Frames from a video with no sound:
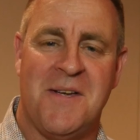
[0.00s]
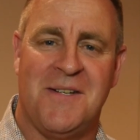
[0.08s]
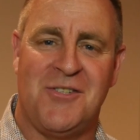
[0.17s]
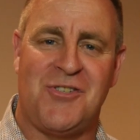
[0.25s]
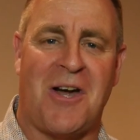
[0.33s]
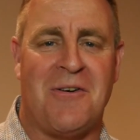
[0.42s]

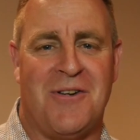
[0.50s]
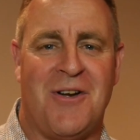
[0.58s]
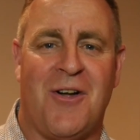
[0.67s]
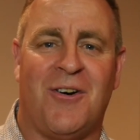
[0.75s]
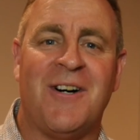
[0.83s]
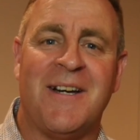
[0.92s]
Sharon
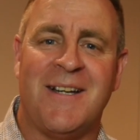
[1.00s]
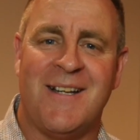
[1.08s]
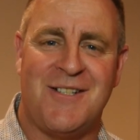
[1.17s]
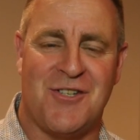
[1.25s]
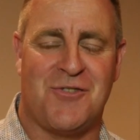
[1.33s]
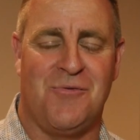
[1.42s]
and I
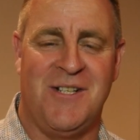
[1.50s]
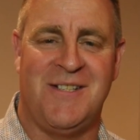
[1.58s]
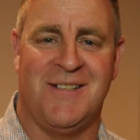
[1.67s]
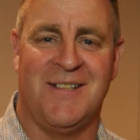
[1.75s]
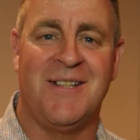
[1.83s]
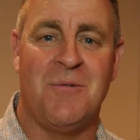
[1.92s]
just
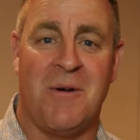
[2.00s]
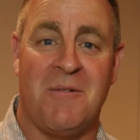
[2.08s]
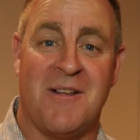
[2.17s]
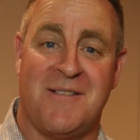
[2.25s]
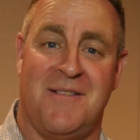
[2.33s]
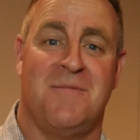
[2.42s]
recently we
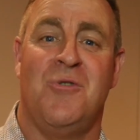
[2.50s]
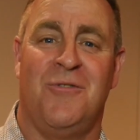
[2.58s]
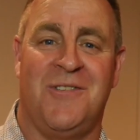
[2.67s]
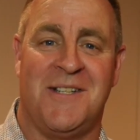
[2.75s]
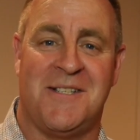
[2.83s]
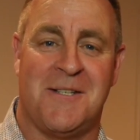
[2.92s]
went to the
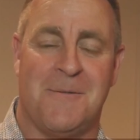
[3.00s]
movies,